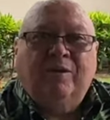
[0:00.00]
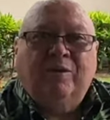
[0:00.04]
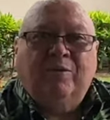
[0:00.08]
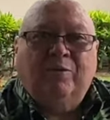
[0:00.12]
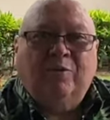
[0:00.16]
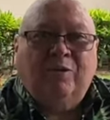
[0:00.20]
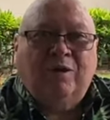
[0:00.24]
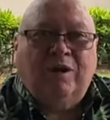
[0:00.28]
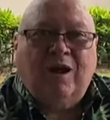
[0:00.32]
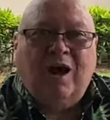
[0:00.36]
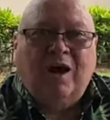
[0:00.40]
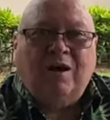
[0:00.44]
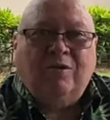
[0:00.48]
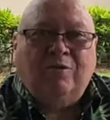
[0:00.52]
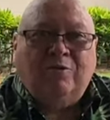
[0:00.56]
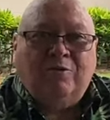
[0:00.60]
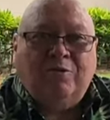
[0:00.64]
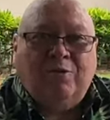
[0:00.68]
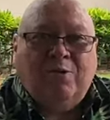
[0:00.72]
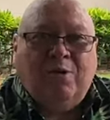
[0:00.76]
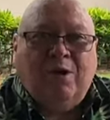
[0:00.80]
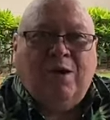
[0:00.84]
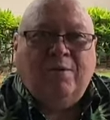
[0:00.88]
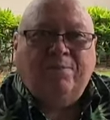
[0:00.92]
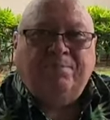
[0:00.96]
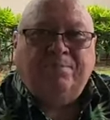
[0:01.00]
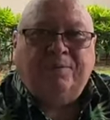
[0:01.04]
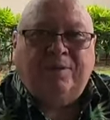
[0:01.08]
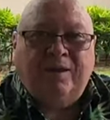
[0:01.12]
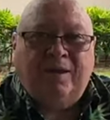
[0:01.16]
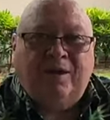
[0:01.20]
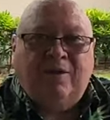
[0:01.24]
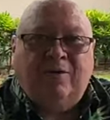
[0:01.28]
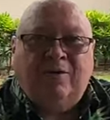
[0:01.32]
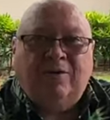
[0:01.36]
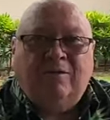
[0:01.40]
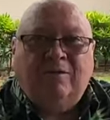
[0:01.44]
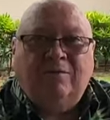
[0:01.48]
when I grew up
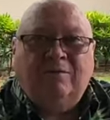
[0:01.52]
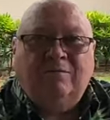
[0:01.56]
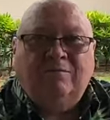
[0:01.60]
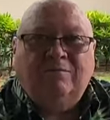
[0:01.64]
there,